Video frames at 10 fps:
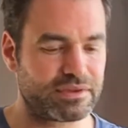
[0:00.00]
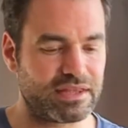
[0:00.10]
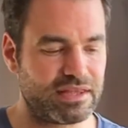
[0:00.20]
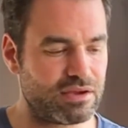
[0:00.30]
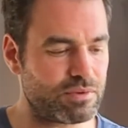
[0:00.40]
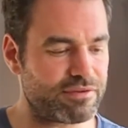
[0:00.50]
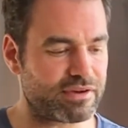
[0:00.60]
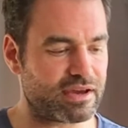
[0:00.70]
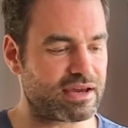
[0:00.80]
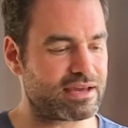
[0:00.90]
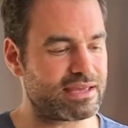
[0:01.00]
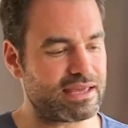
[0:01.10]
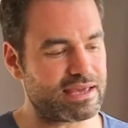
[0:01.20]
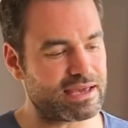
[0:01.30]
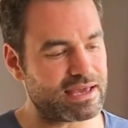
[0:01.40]
Here we have a
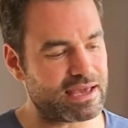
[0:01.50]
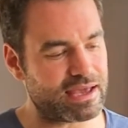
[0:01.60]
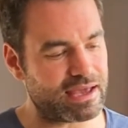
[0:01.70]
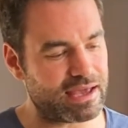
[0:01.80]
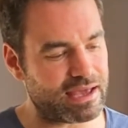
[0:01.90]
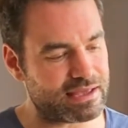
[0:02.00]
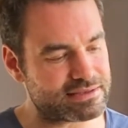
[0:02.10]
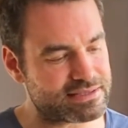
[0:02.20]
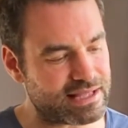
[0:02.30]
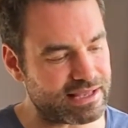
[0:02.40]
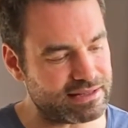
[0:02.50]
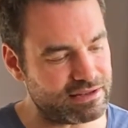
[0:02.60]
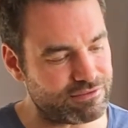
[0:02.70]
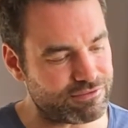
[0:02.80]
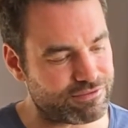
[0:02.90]

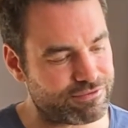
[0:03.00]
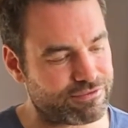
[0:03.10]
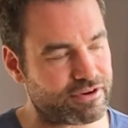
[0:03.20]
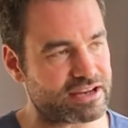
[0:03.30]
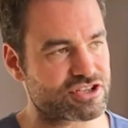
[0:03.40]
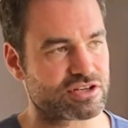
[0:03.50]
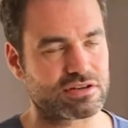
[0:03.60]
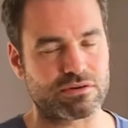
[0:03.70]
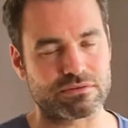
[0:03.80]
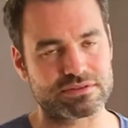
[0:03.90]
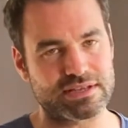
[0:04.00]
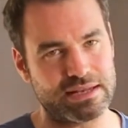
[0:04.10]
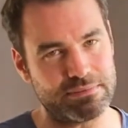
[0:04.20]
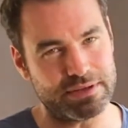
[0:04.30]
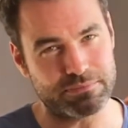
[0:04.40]
slightly fresher tones, a
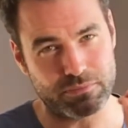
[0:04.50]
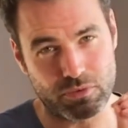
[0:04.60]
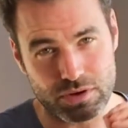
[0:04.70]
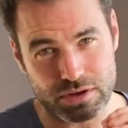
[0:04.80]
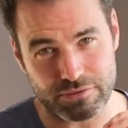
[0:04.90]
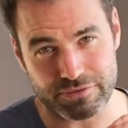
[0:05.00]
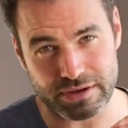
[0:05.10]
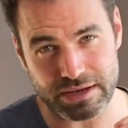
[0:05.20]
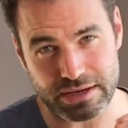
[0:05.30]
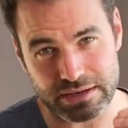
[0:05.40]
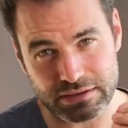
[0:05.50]
little bit more of a